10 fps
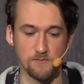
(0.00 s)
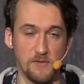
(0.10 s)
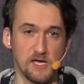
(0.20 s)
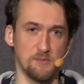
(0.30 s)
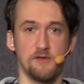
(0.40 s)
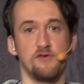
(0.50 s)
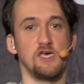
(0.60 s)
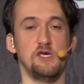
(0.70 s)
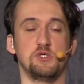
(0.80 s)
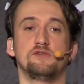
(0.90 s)
make a
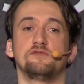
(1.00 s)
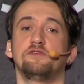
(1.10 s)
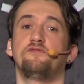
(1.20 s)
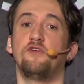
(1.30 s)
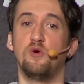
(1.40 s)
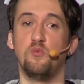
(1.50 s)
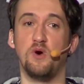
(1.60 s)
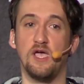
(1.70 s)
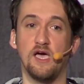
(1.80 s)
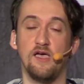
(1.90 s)
modification to the
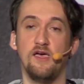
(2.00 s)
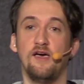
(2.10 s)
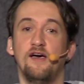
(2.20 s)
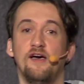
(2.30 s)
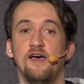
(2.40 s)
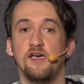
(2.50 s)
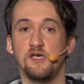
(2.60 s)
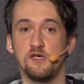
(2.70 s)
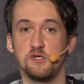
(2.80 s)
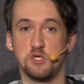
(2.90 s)
firmware?
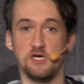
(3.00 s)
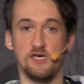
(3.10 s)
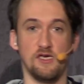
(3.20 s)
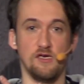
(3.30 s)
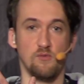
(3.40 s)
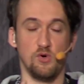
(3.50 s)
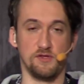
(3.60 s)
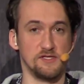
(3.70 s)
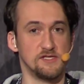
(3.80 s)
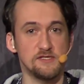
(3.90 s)
She
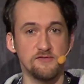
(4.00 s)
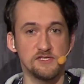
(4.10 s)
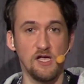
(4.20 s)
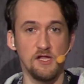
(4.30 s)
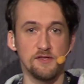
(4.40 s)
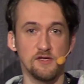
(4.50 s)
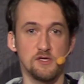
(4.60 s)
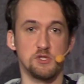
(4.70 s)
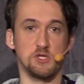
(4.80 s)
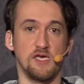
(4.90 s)
wanted this result,
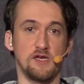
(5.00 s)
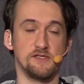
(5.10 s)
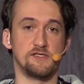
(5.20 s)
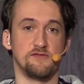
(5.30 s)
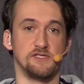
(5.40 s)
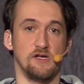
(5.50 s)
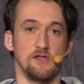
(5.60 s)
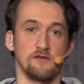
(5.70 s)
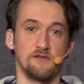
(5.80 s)
she getting this result.